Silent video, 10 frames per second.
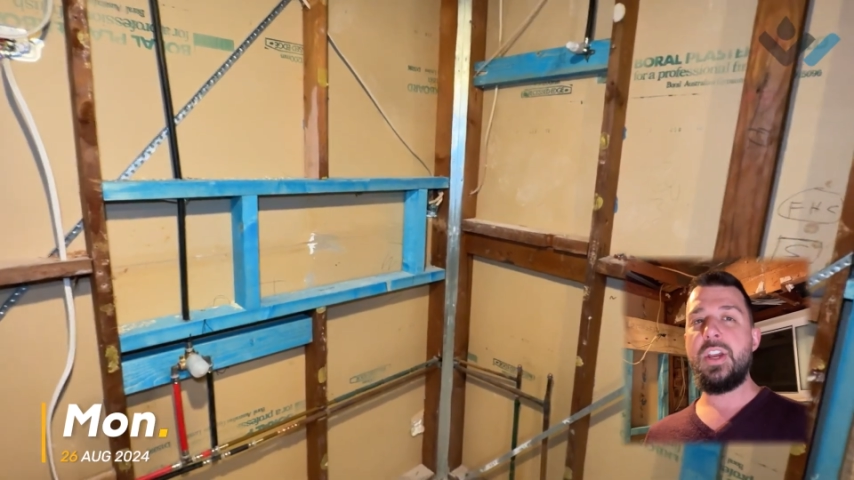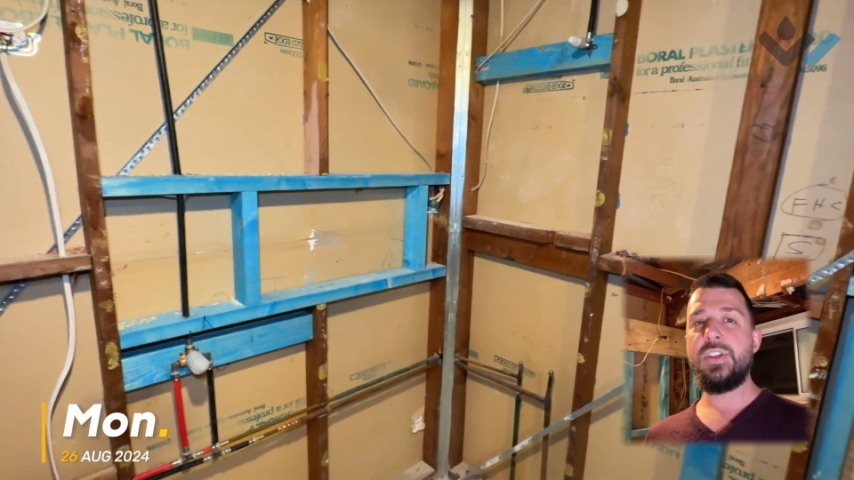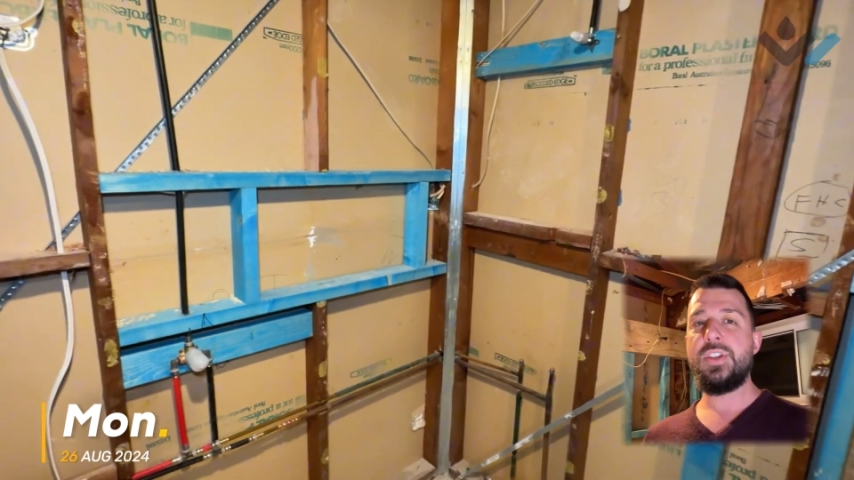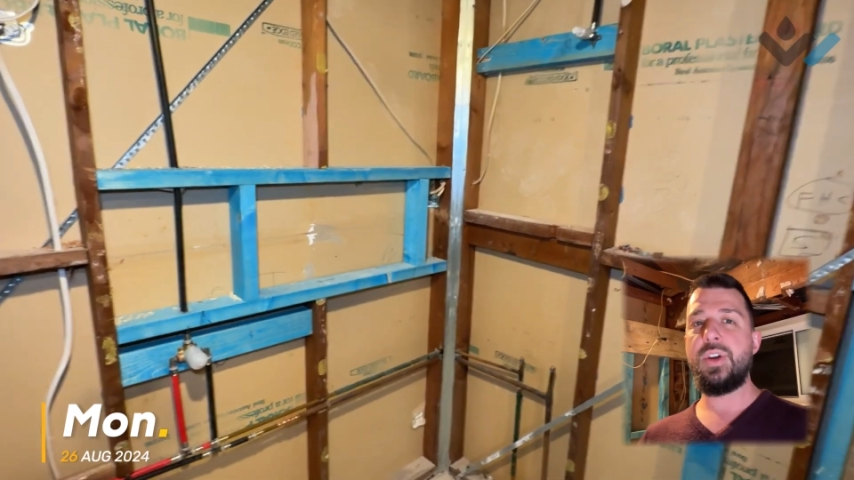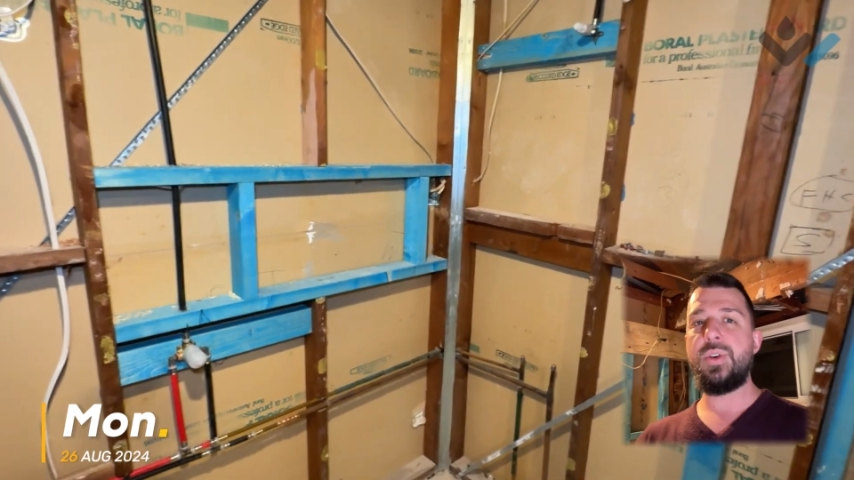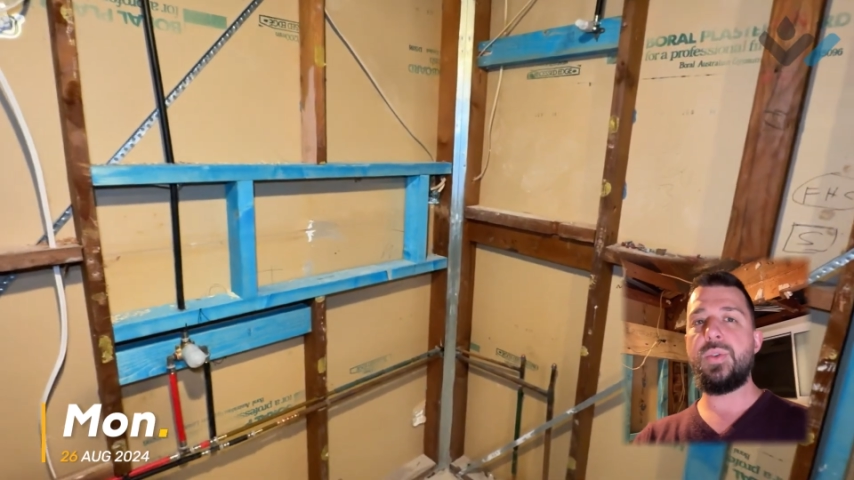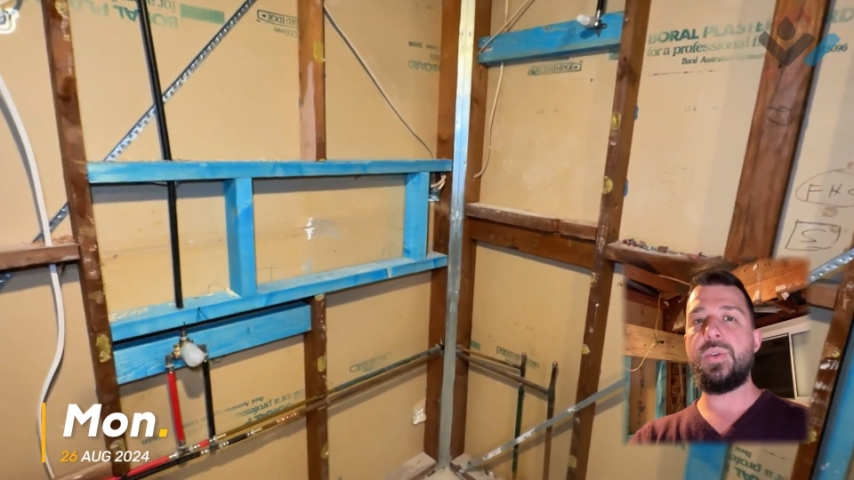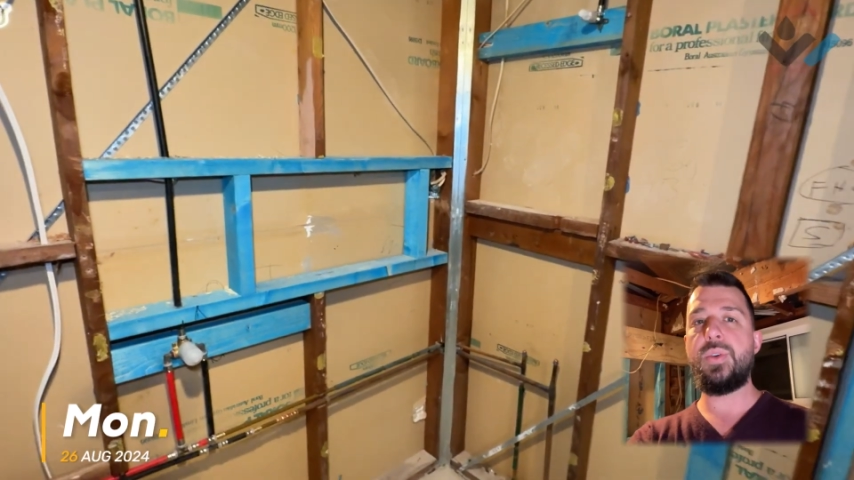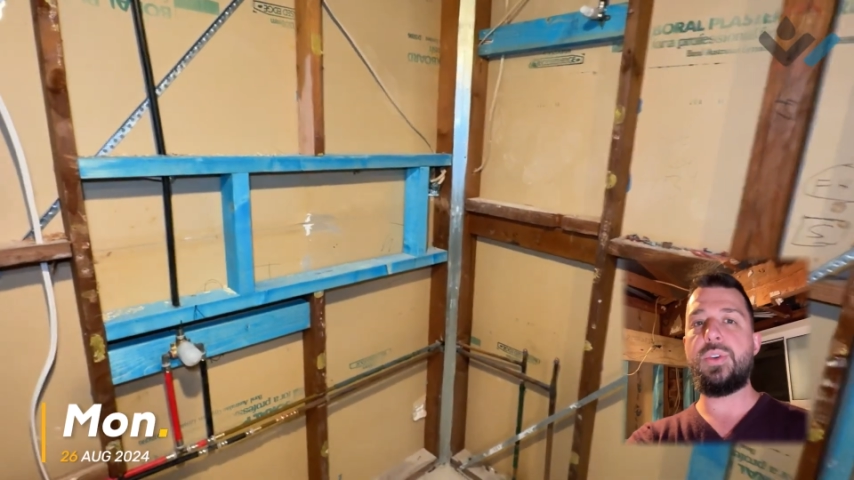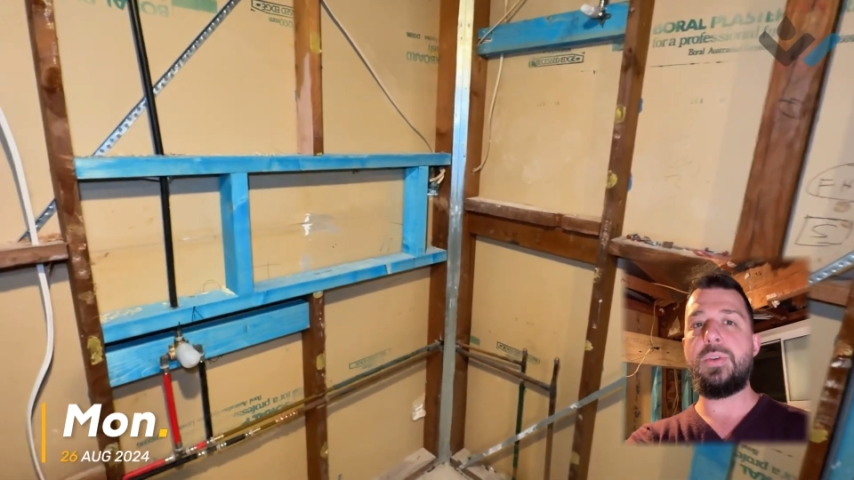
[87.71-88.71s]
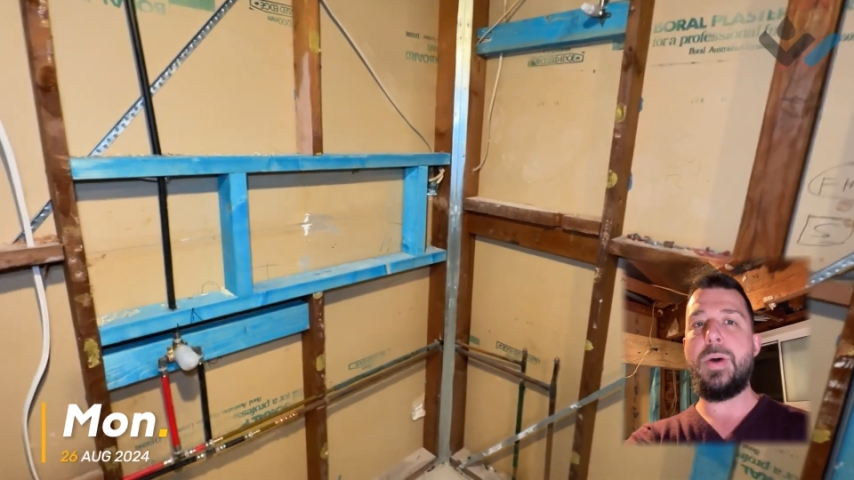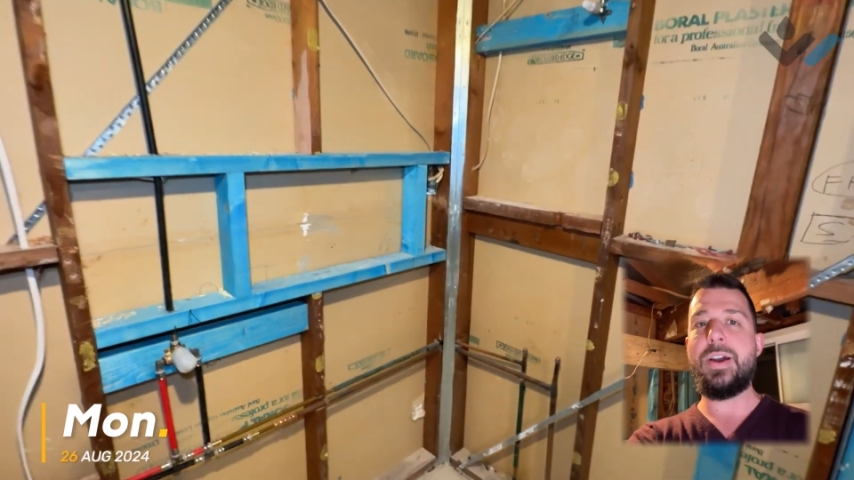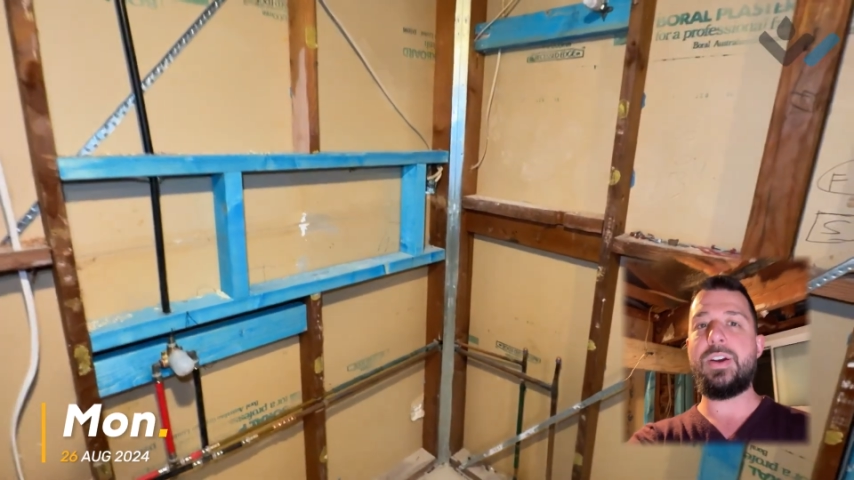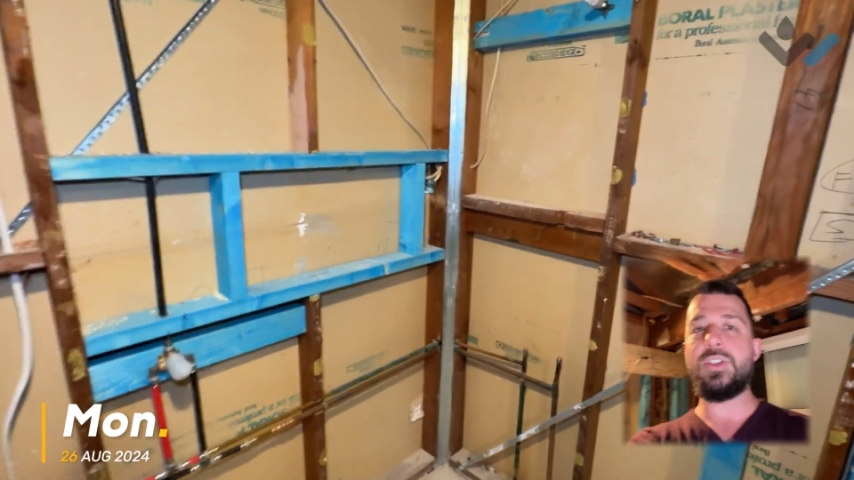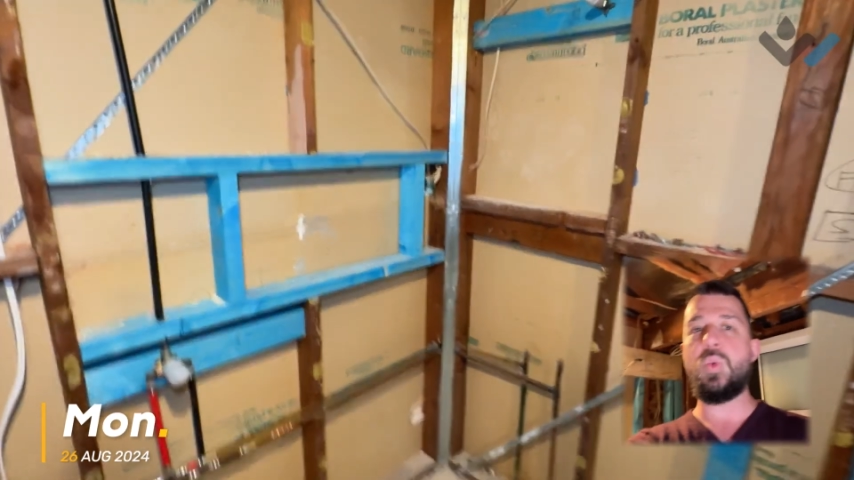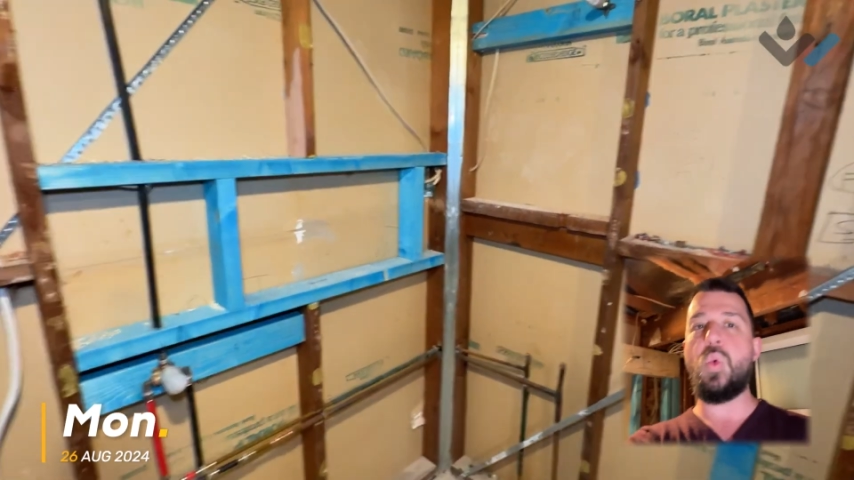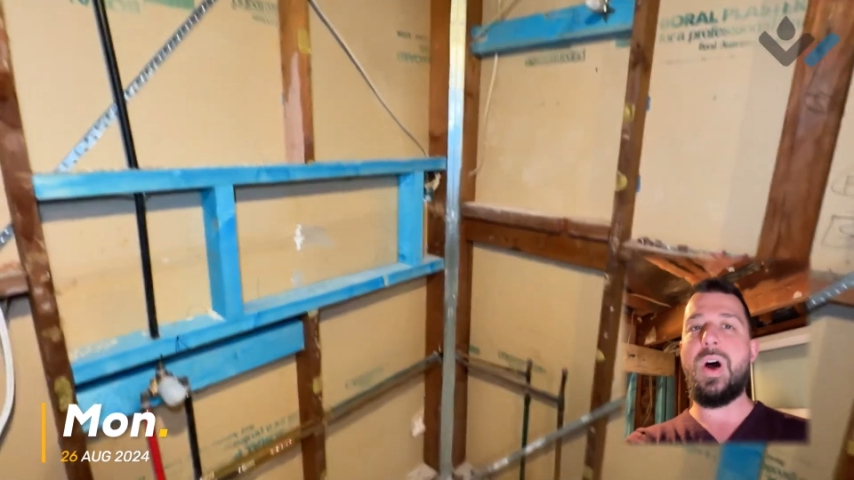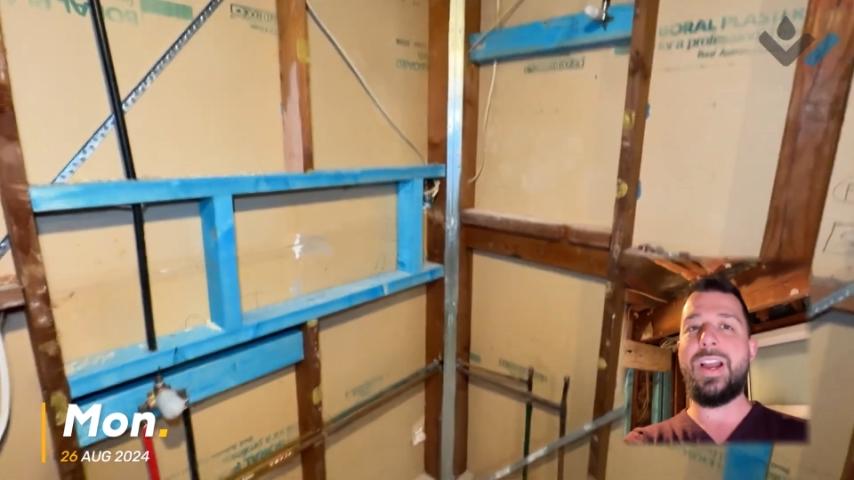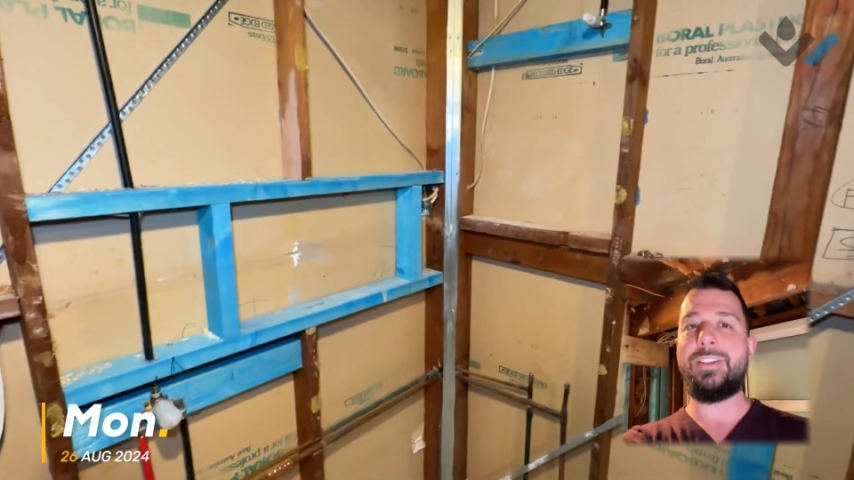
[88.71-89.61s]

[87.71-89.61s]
So you might ask why,